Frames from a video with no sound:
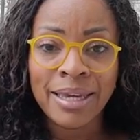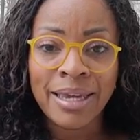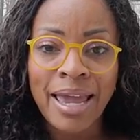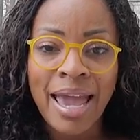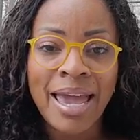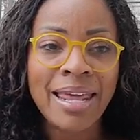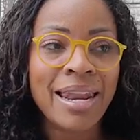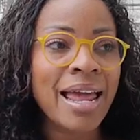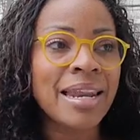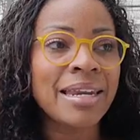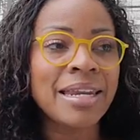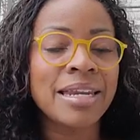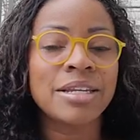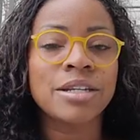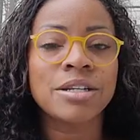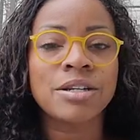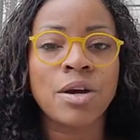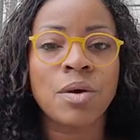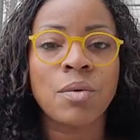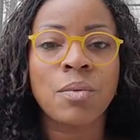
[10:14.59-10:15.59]
and I need to
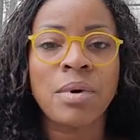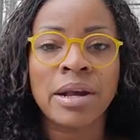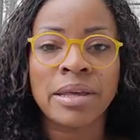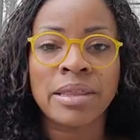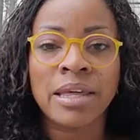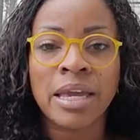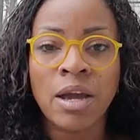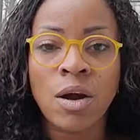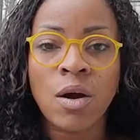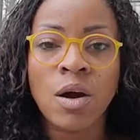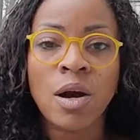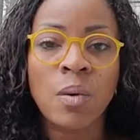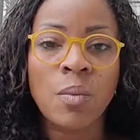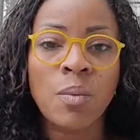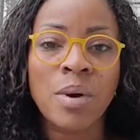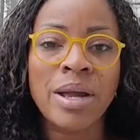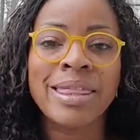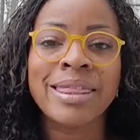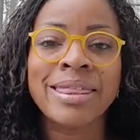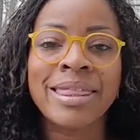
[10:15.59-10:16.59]
know where they are and
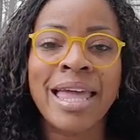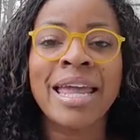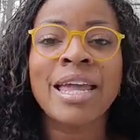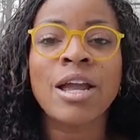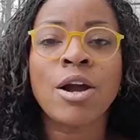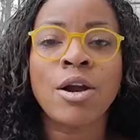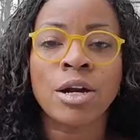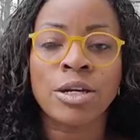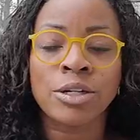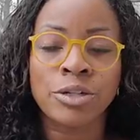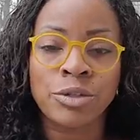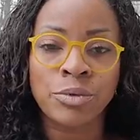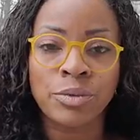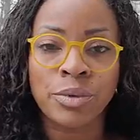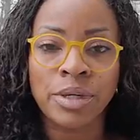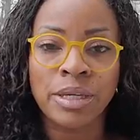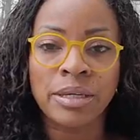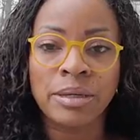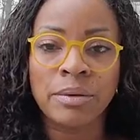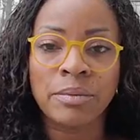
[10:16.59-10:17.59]
what they are
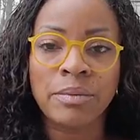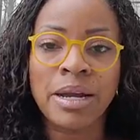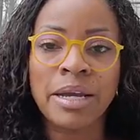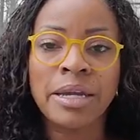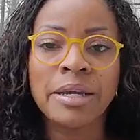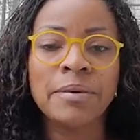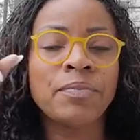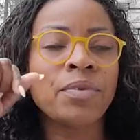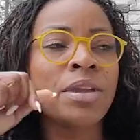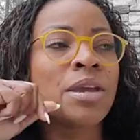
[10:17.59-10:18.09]
doing, right?